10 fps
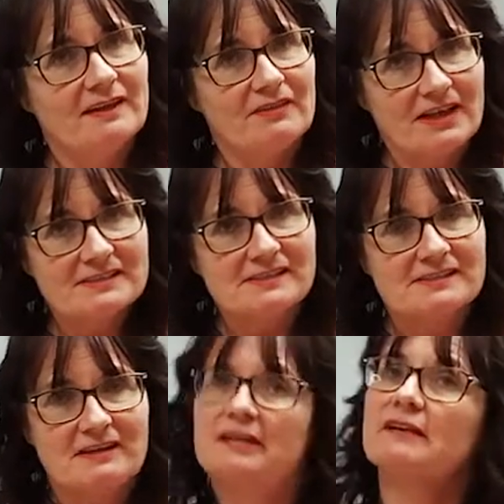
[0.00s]
That's a
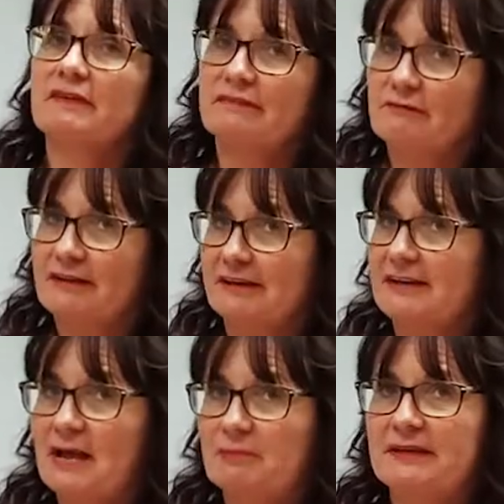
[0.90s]
sign of a very
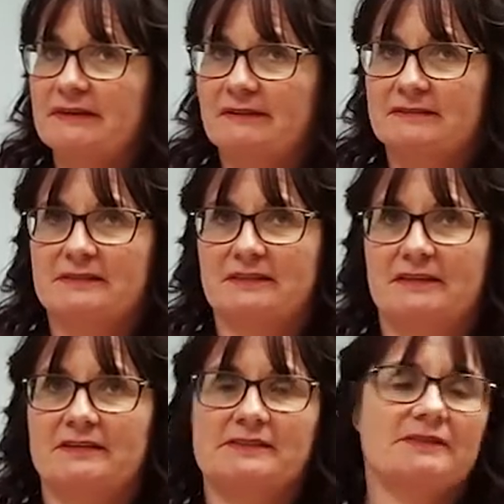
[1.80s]
unhappy
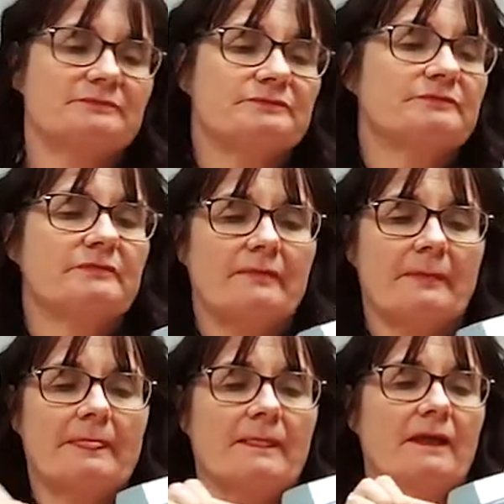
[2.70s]
Nardalert.
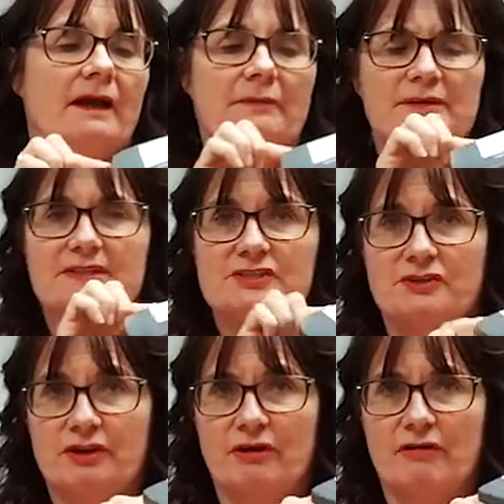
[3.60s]
I'm going to
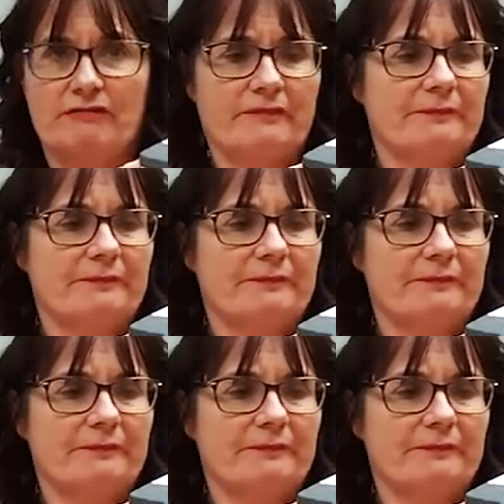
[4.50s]
turn it off.